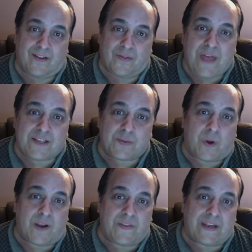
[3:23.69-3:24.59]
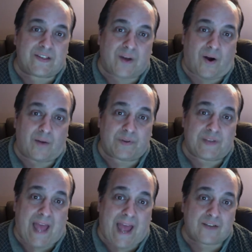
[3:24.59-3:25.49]
That's where I think it's hard, but
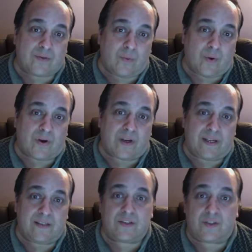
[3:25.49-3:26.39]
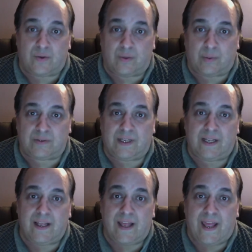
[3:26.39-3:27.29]
the actual work is doable,
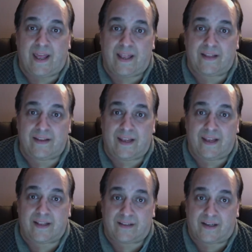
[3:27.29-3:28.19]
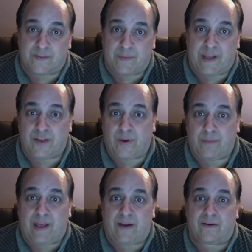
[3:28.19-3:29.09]
and it does make you a
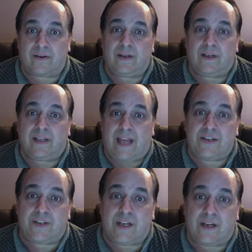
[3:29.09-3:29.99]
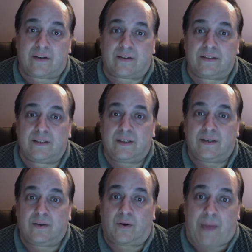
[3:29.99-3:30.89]
better engineer
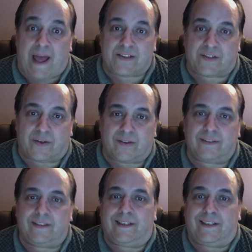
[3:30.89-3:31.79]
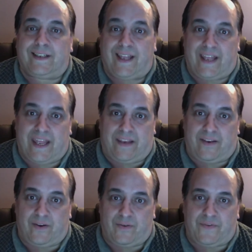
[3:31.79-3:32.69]
or a master in
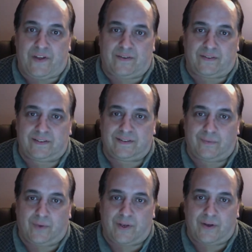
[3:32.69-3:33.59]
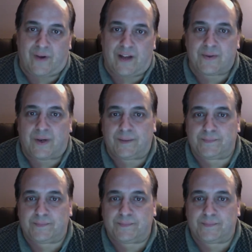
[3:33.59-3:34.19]
your field when you graduate.